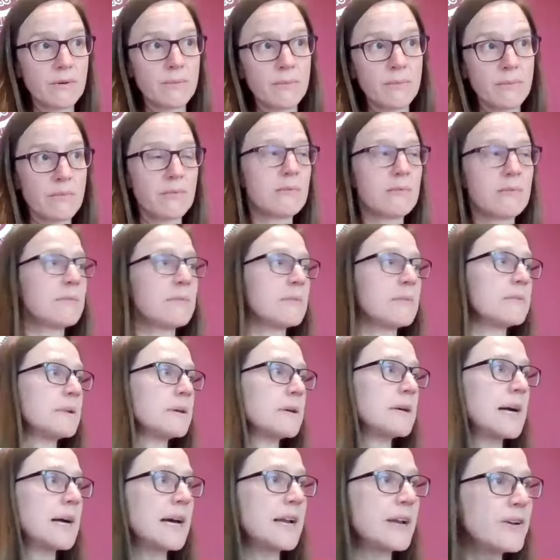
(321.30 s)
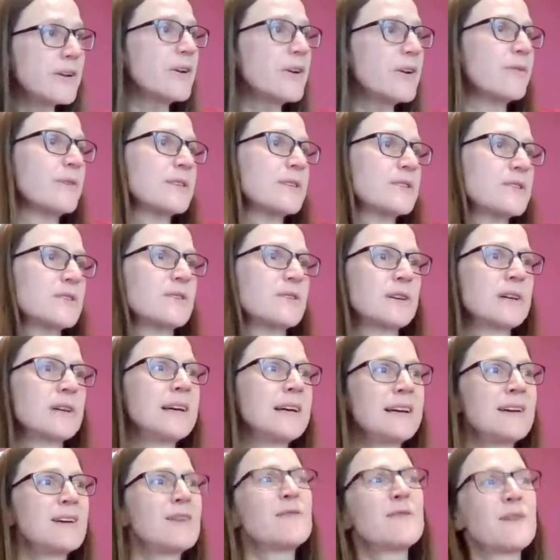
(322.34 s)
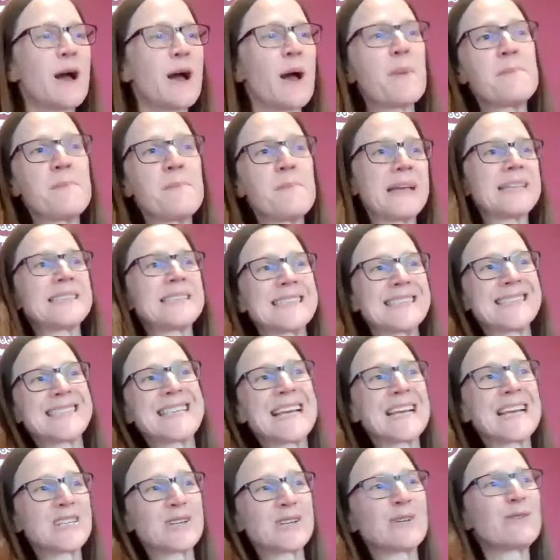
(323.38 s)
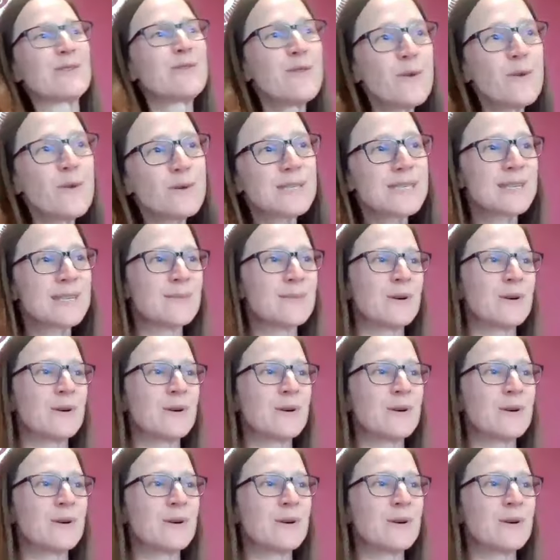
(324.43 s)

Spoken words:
I don't know if it's a better session for